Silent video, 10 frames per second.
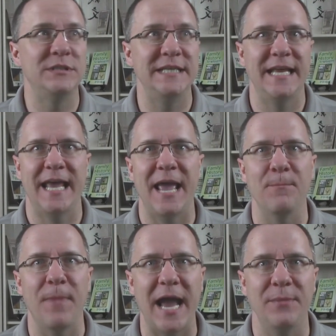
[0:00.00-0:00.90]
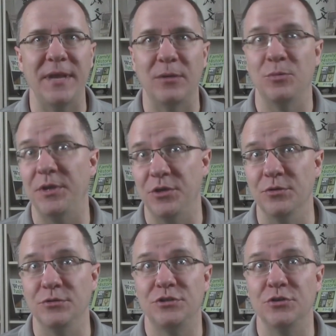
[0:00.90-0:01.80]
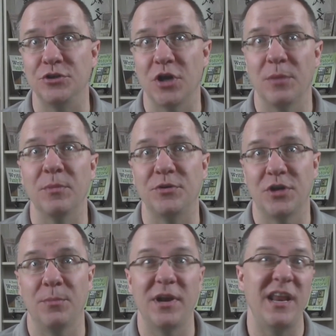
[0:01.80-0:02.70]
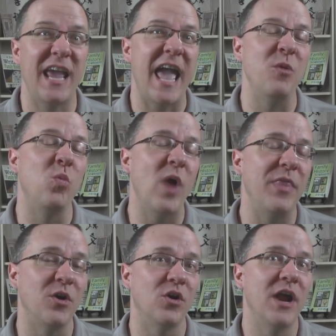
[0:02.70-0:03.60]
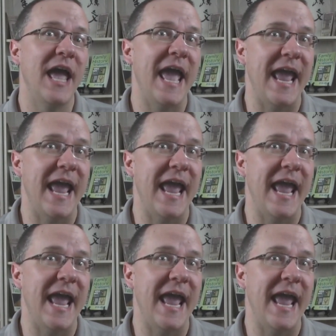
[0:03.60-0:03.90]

DNA might be able to be used to determine paternity and whether